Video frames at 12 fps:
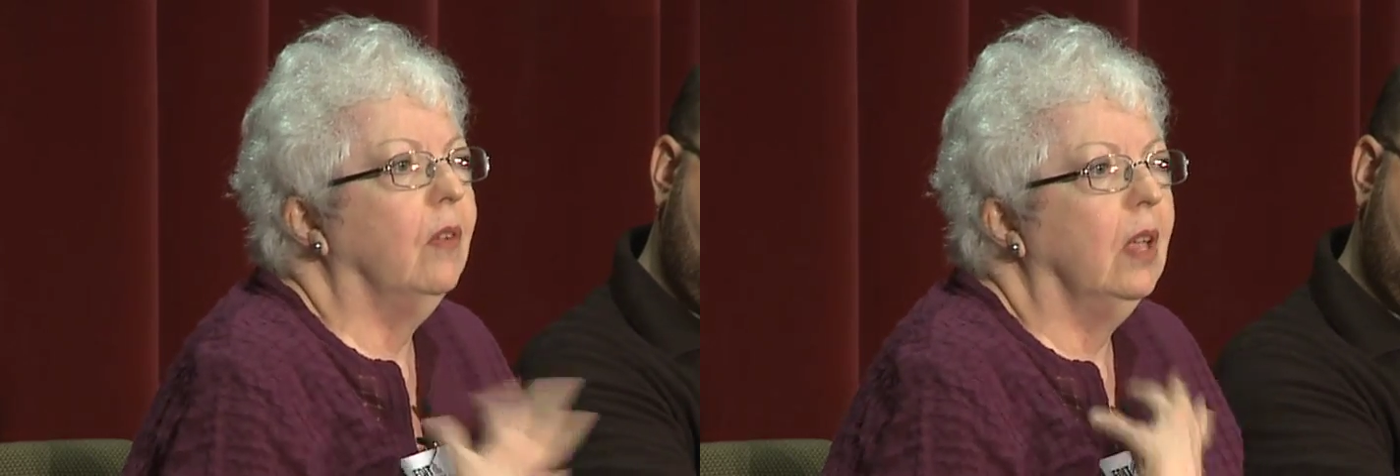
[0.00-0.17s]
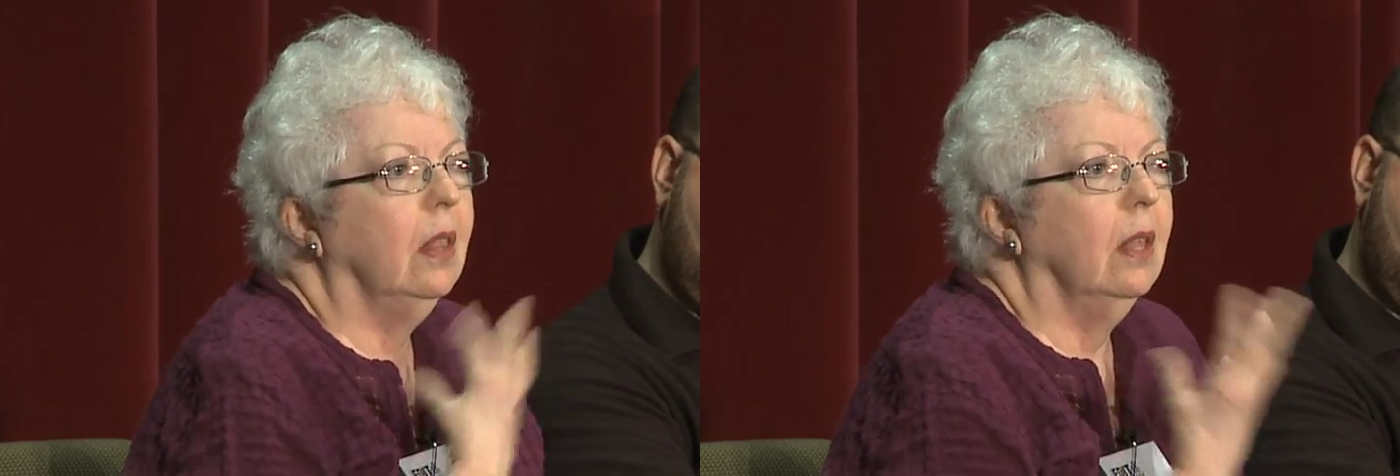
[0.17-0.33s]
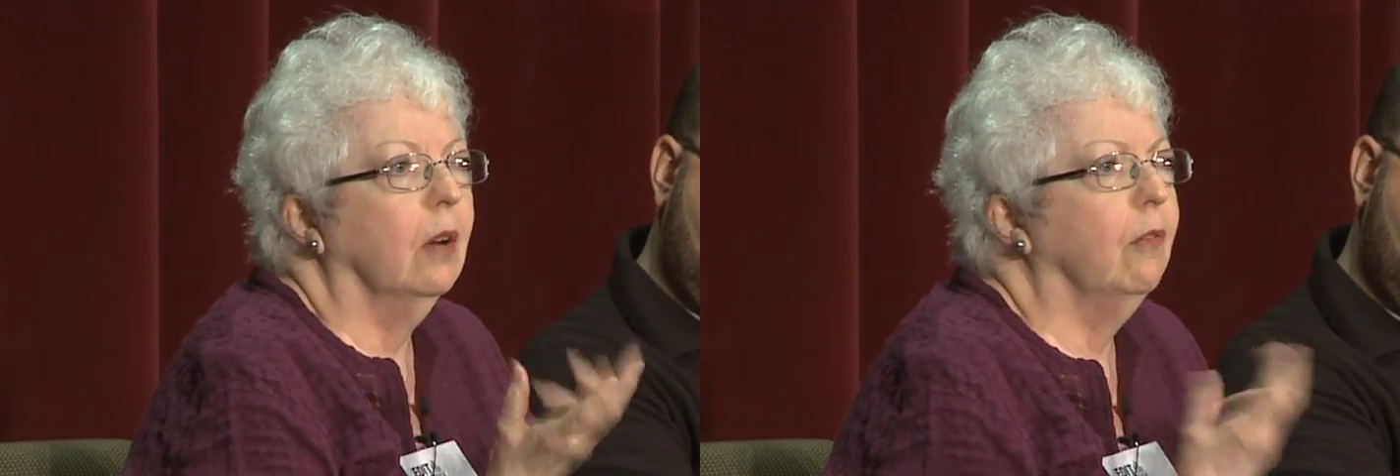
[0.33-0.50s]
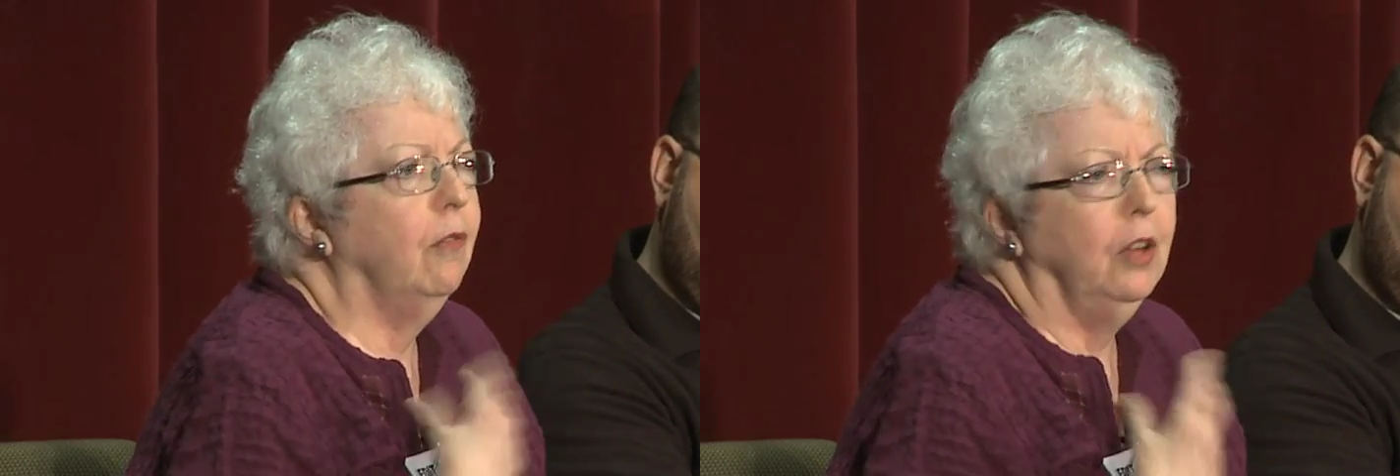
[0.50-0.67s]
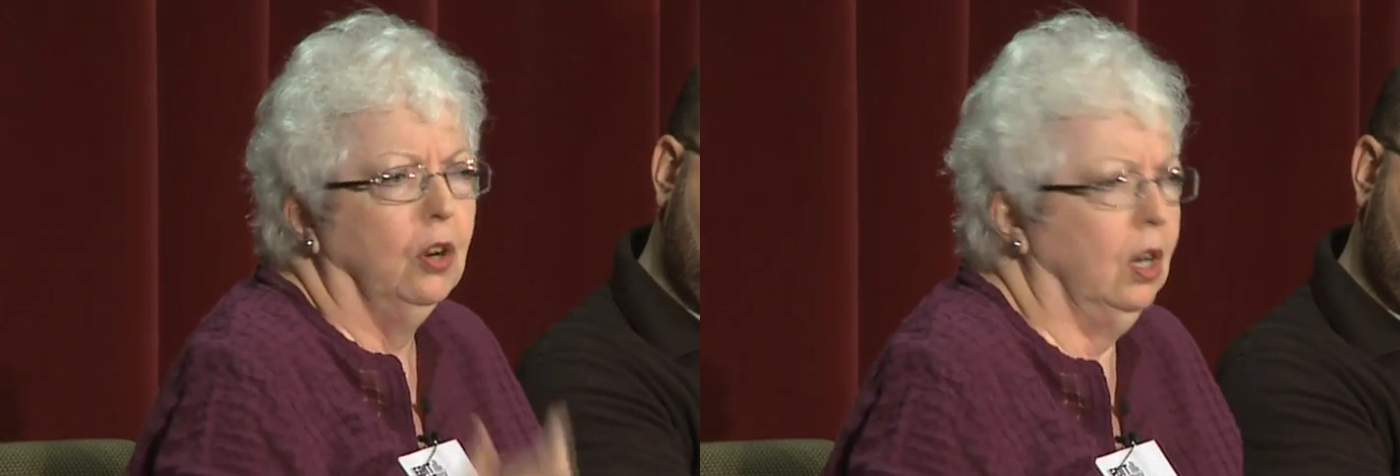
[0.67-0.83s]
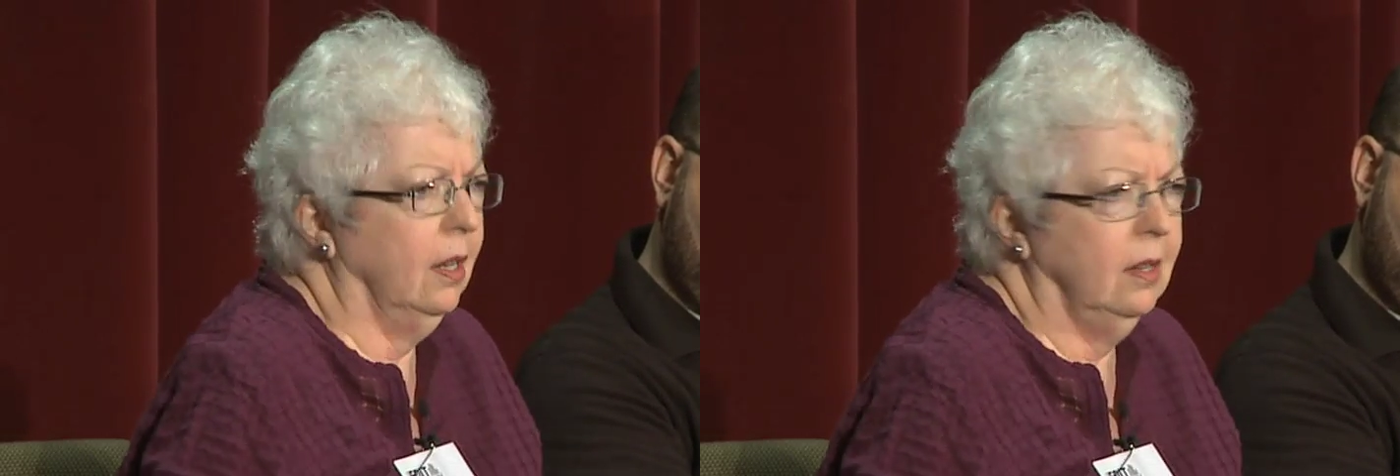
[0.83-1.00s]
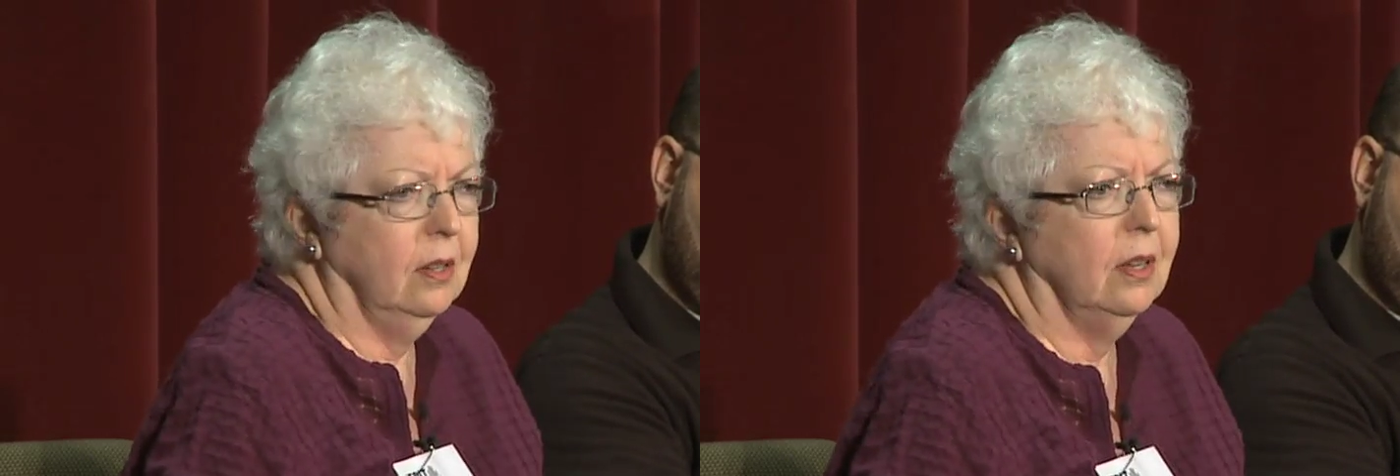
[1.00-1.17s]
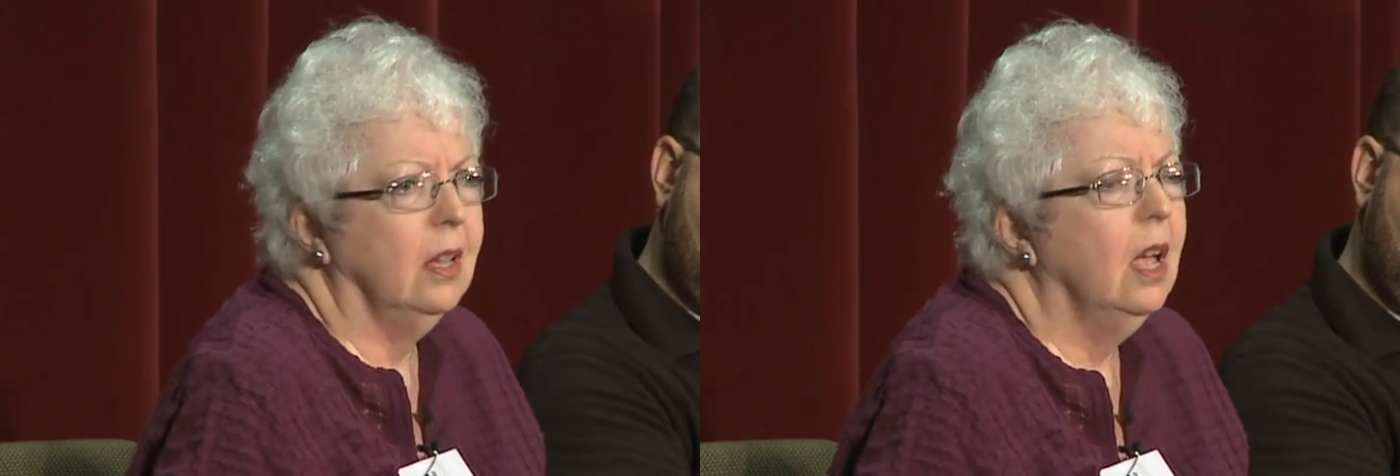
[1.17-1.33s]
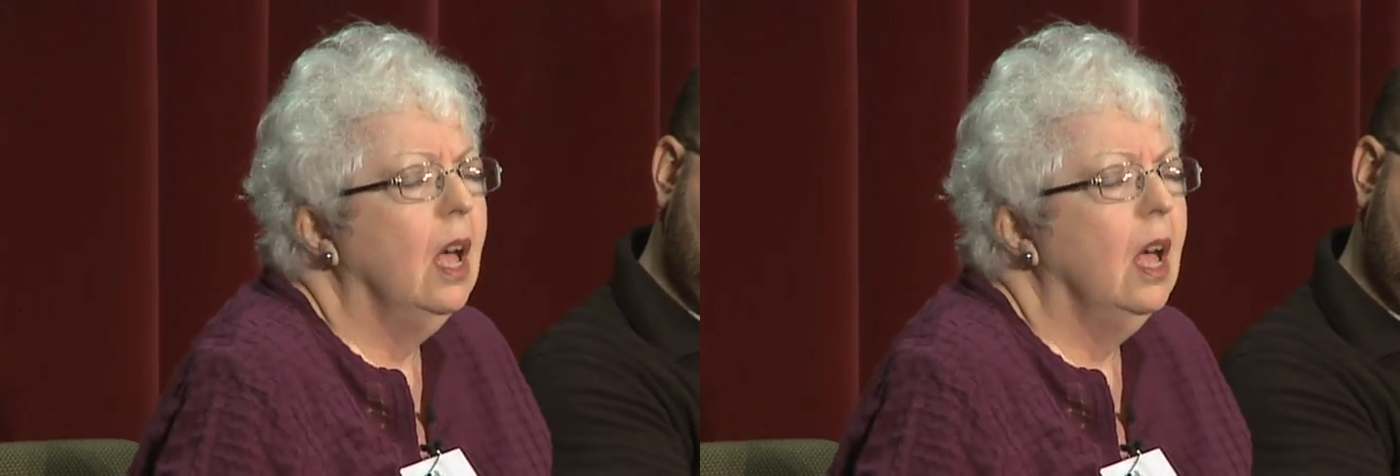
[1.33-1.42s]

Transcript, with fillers: and they're fearless.